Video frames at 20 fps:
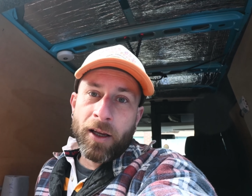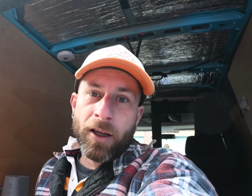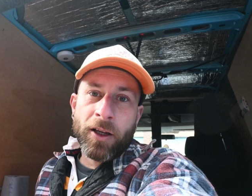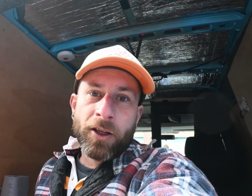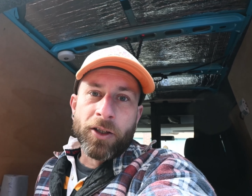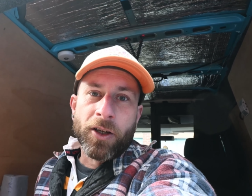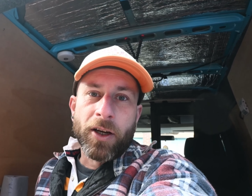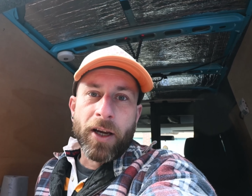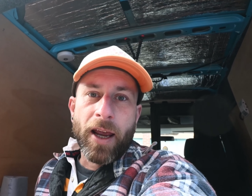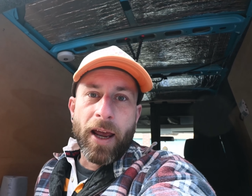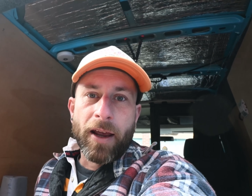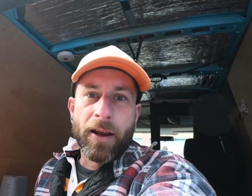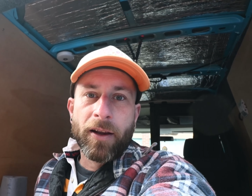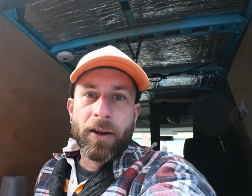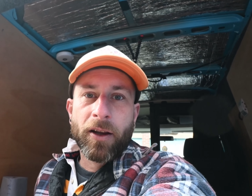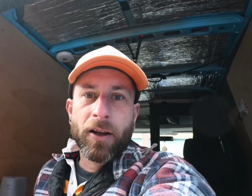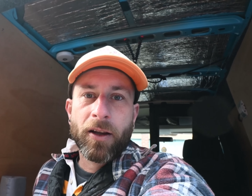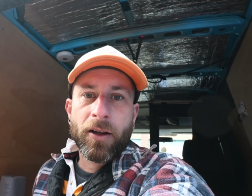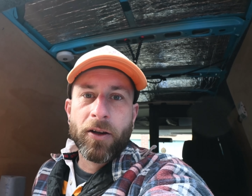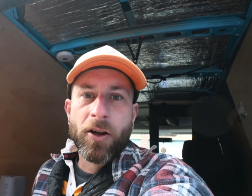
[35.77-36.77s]
So yeah,
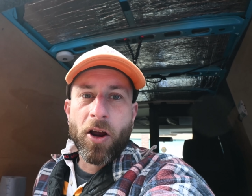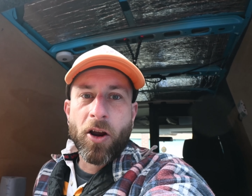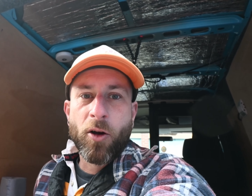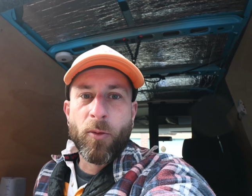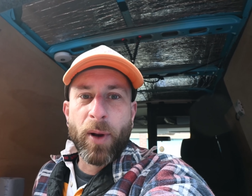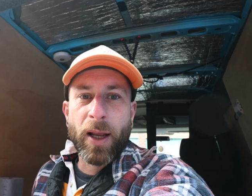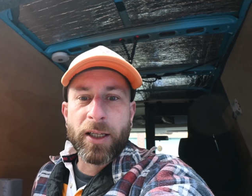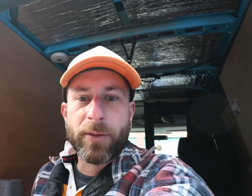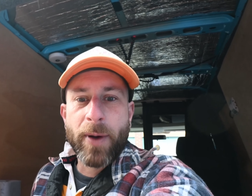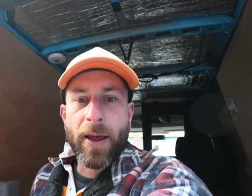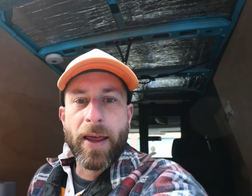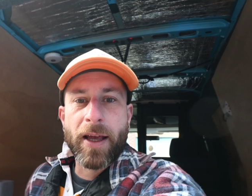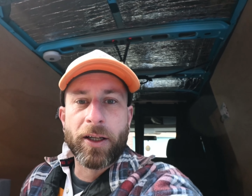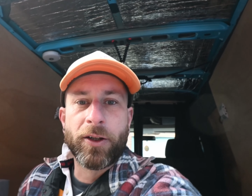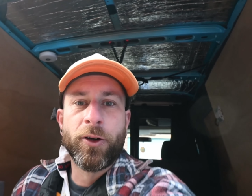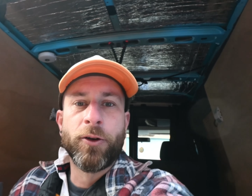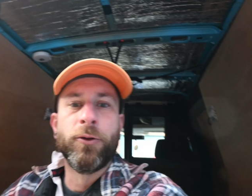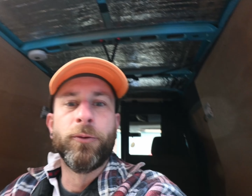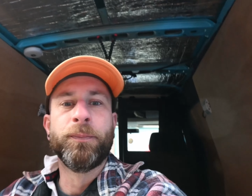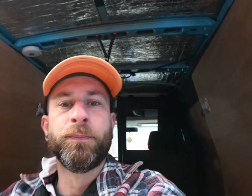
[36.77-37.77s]
no complaints about that at
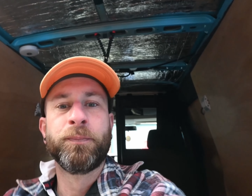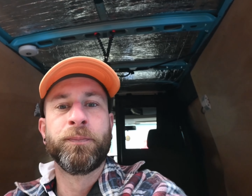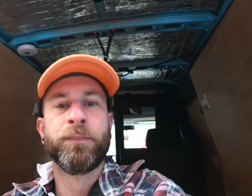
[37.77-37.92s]
all.